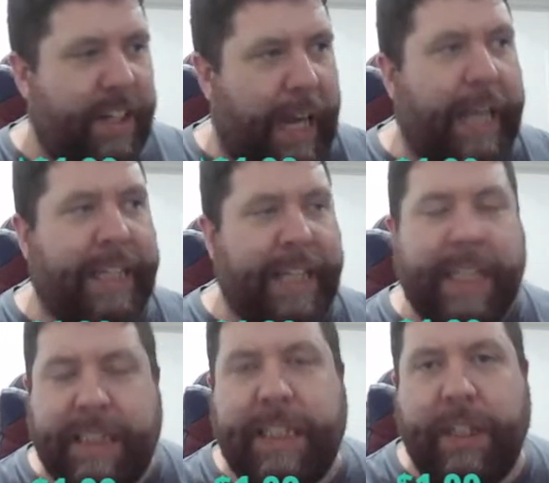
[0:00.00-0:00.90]

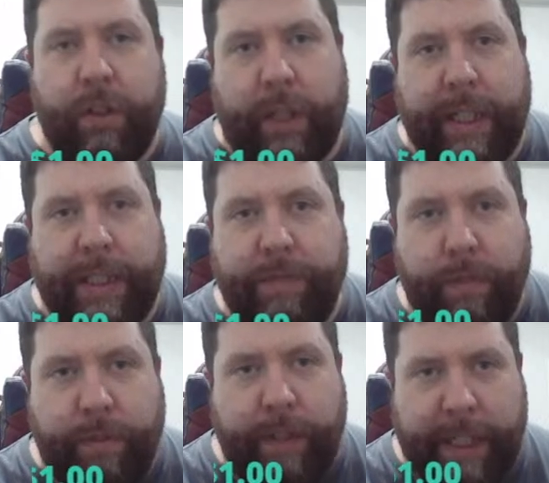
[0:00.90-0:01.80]
It's still it's a
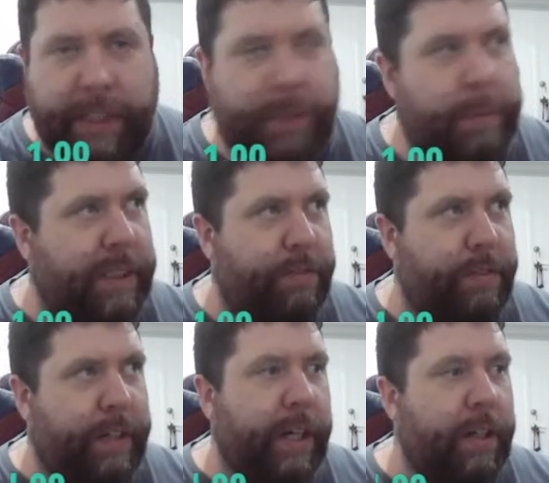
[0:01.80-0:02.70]
fucking expensive
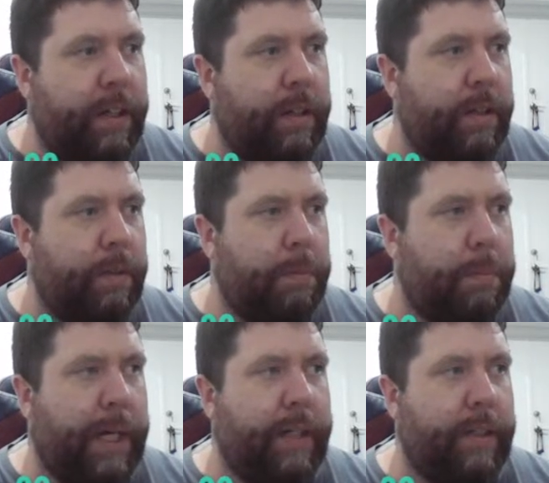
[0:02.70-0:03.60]
figure,
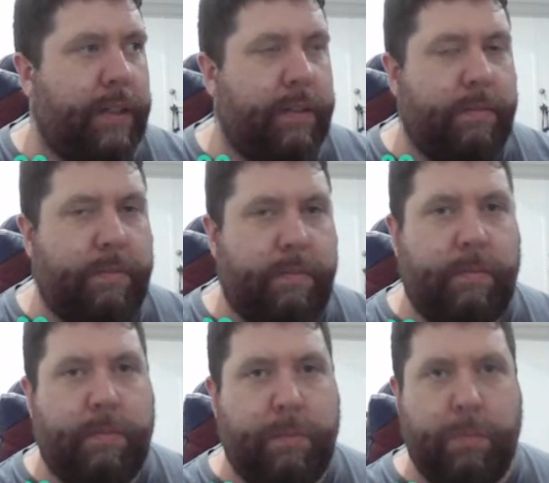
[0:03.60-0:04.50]
but
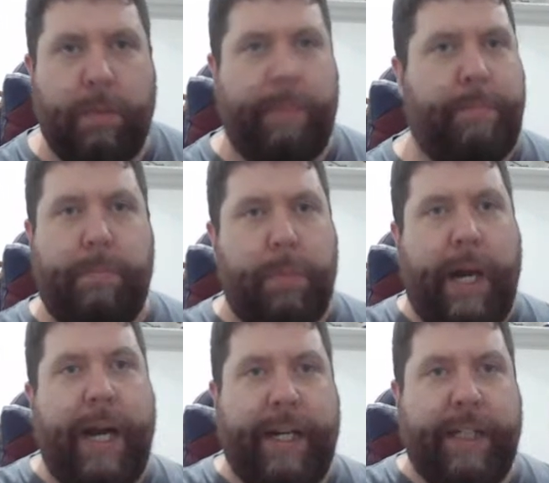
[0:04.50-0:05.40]
my
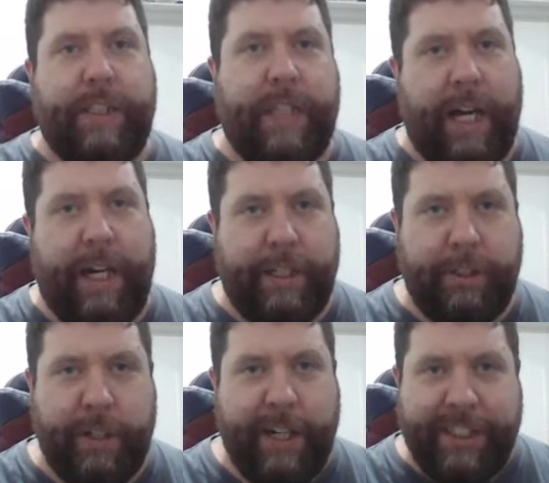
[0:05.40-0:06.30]
brand is Carnage
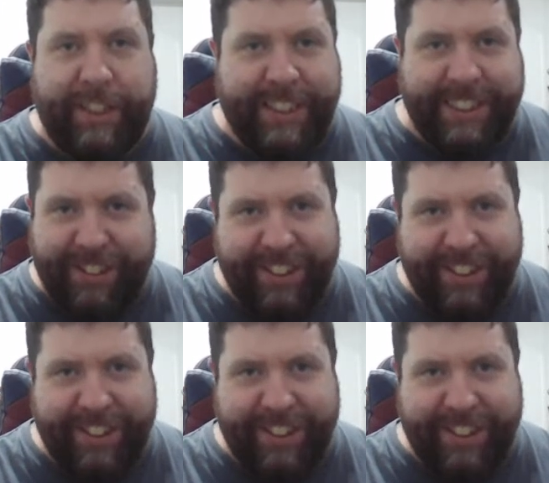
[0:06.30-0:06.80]
Creations, Chris